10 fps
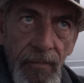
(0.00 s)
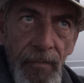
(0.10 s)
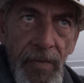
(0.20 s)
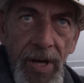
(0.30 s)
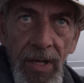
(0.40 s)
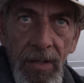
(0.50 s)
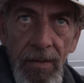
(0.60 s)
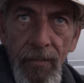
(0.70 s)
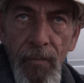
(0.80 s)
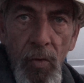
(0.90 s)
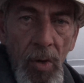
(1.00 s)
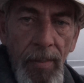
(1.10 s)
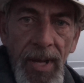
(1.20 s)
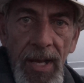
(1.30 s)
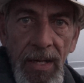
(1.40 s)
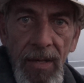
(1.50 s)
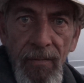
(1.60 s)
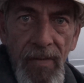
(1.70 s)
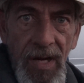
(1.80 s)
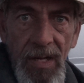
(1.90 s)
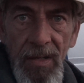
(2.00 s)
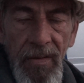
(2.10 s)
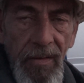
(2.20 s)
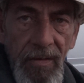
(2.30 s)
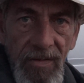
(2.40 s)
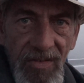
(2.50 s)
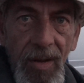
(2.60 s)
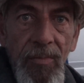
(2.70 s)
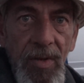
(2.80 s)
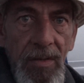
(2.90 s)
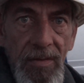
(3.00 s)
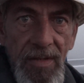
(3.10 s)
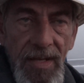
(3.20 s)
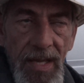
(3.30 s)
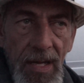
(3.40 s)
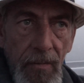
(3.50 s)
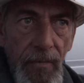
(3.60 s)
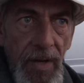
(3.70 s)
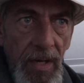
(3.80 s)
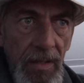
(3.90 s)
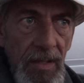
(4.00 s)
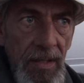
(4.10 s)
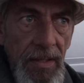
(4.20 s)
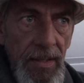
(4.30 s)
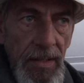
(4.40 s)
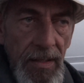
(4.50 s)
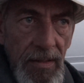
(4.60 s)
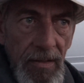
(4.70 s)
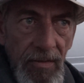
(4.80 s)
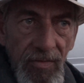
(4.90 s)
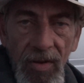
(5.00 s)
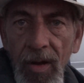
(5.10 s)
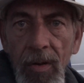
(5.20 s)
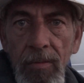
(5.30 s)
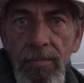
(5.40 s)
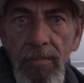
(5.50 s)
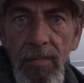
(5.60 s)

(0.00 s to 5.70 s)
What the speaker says: file format invalid or something to that effect. So